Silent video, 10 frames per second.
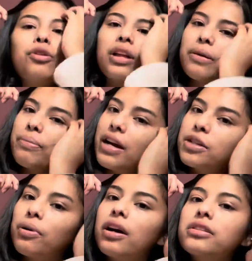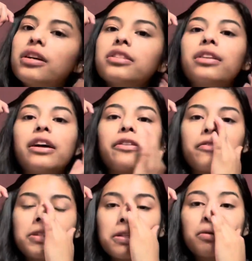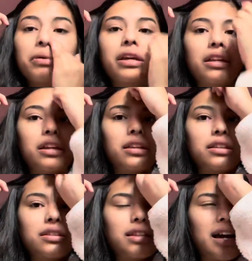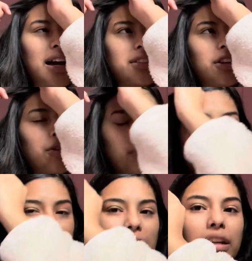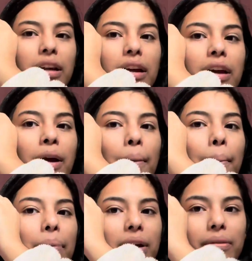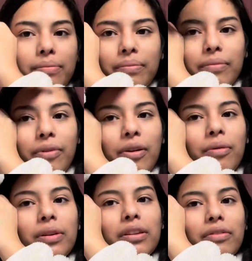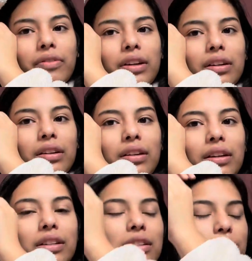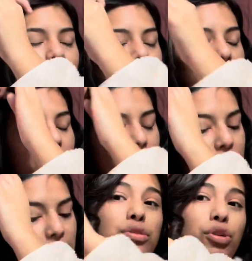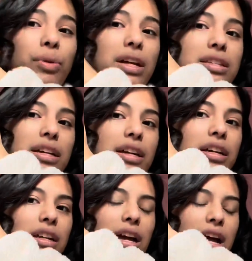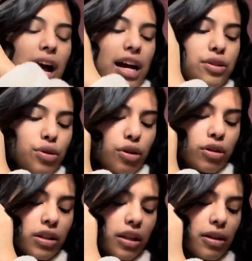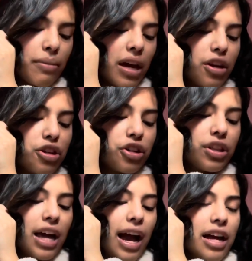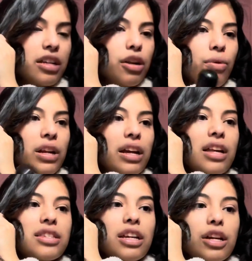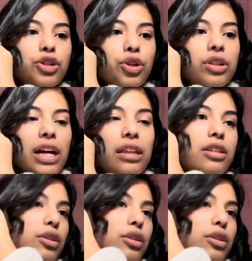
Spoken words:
like batch process like since the beginning that I started working, but what the, it just won't go down. 2 weeks in, I told the manager that I didn't want to get scheduled at this